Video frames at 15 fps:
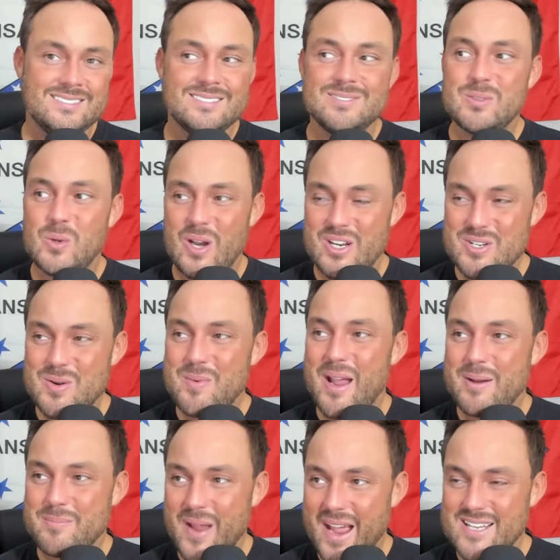
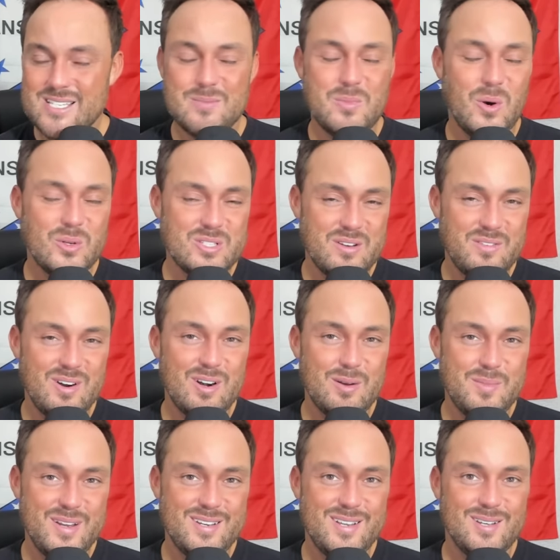Razorback basketball is a very
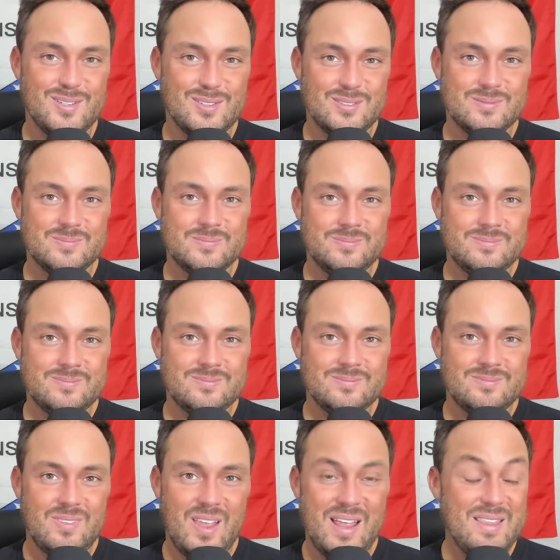big deal.
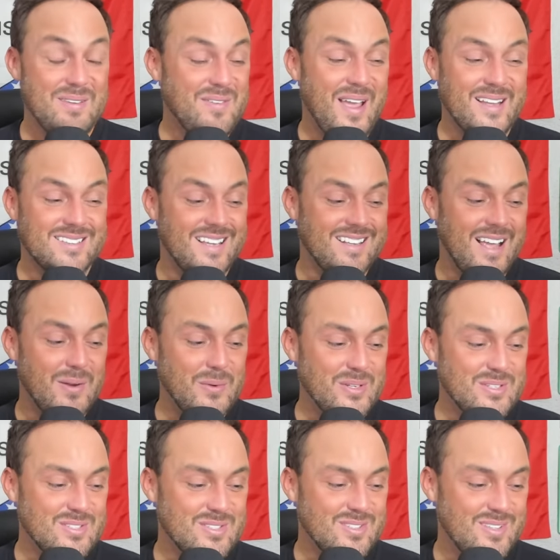And the fact that that
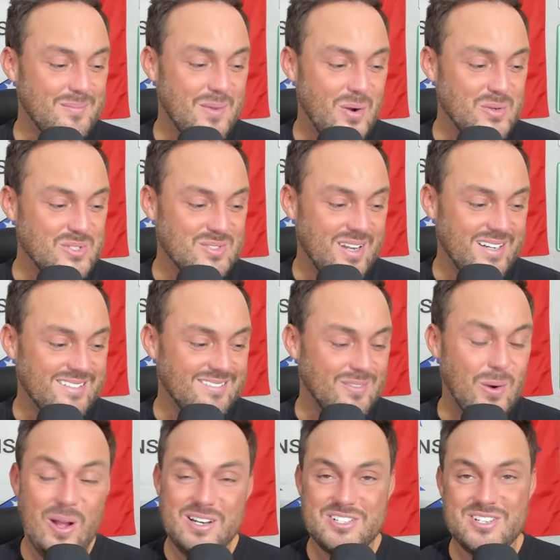was the most like
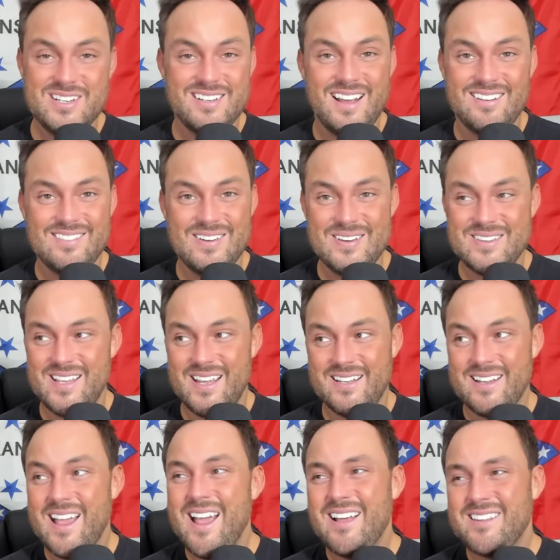watched and downloaded thing,
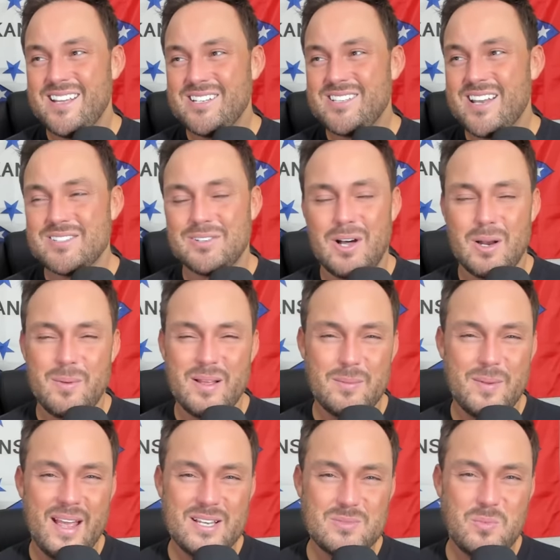I think says a lot about the
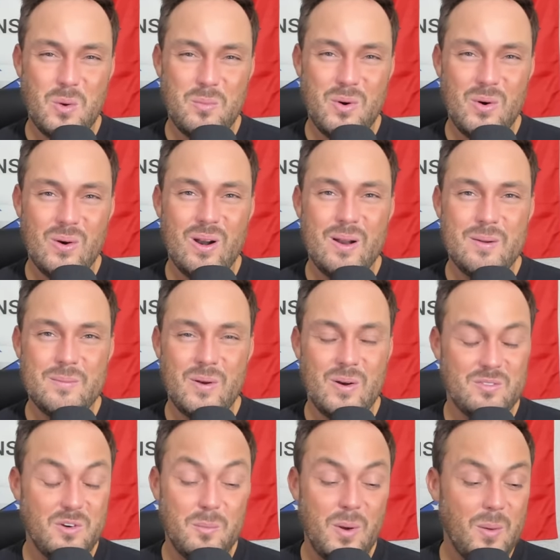basketball program or
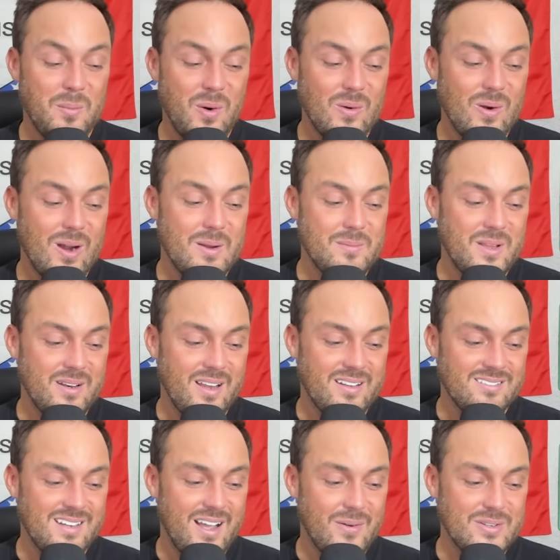football program
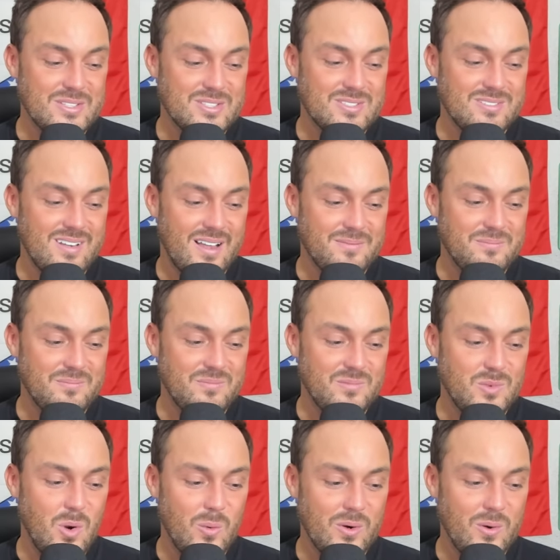and how it's not
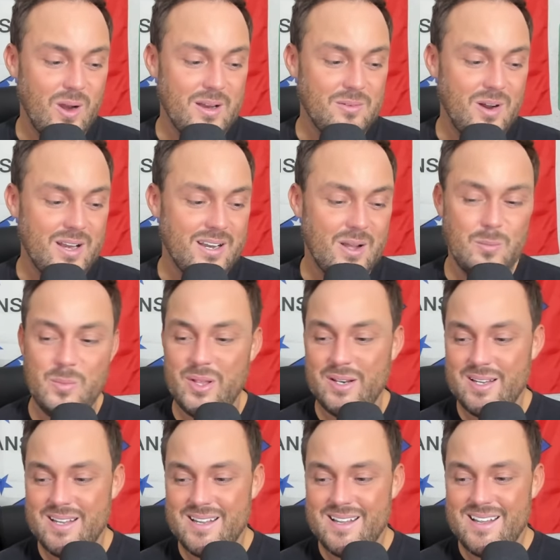going great right now. But
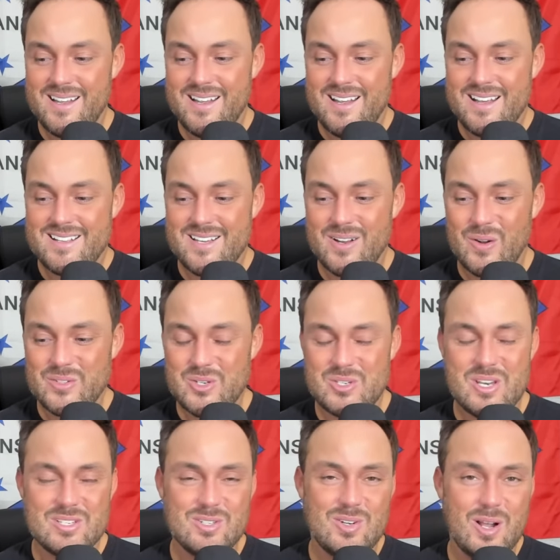I think it also
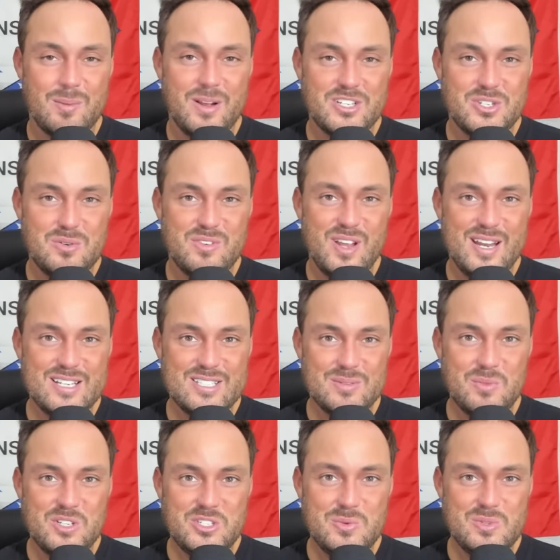says a lot about you fans and
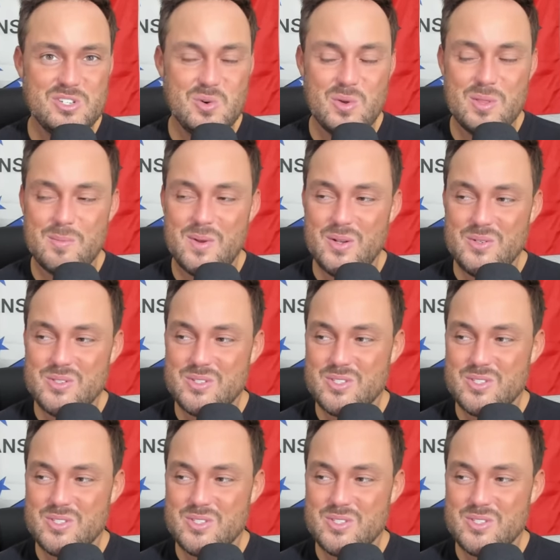what you enjoy the most.